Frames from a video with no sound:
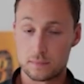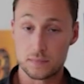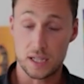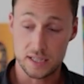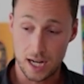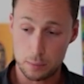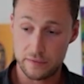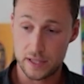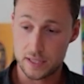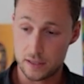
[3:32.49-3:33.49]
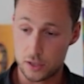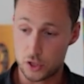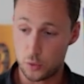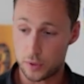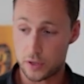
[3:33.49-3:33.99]
On top of this, the
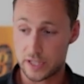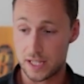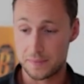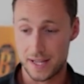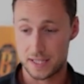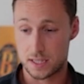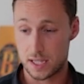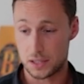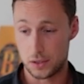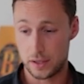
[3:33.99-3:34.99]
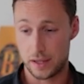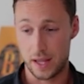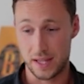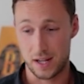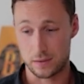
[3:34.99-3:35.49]
Jupiter team has signaled that
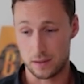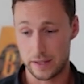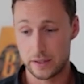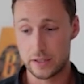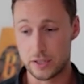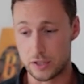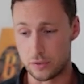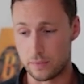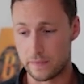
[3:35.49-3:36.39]
they are likely to do